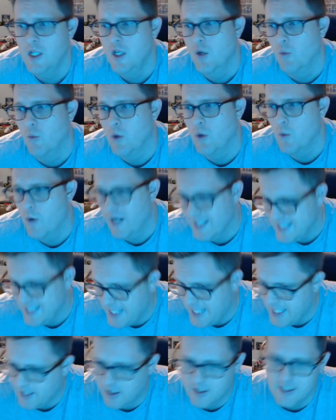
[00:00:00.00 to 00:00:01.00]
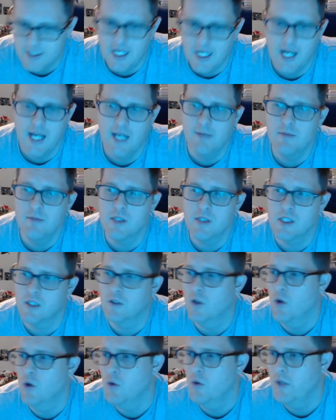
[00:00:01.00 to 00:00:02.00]
We want to take our time,
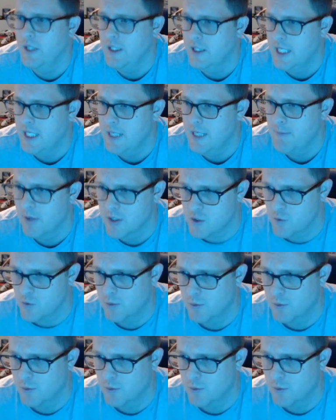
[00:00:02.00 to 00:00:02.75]
slowly keep our super